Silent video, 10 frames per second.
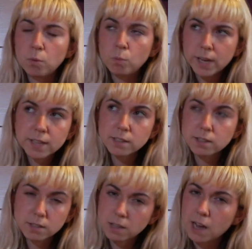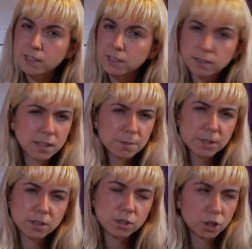We as a society see them
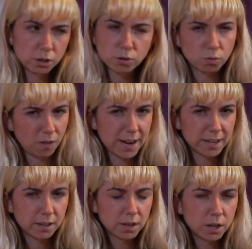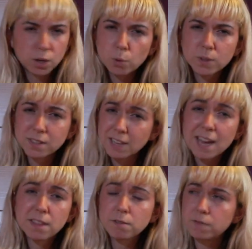as a joke, right? Who would
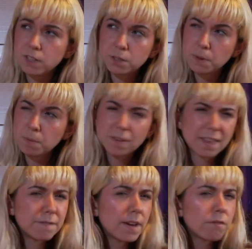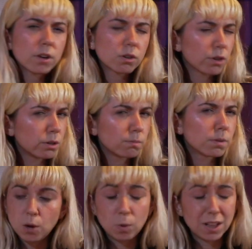say that Village People are their favourite
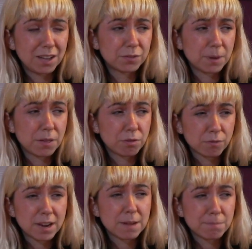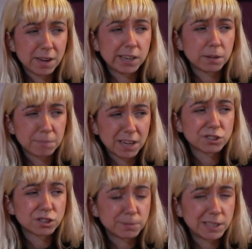group? Well, after my 3 manic
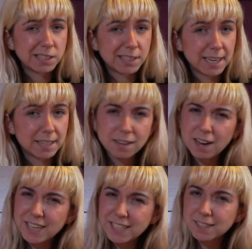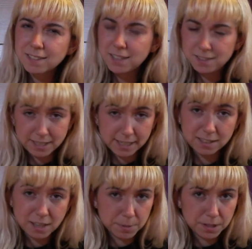Macho Man days, I decided to take
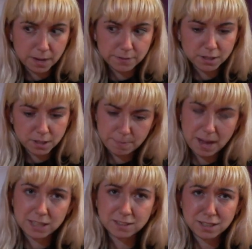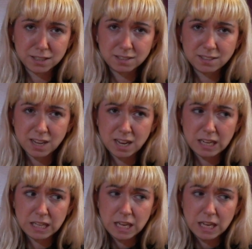a deeper dive into the band, and I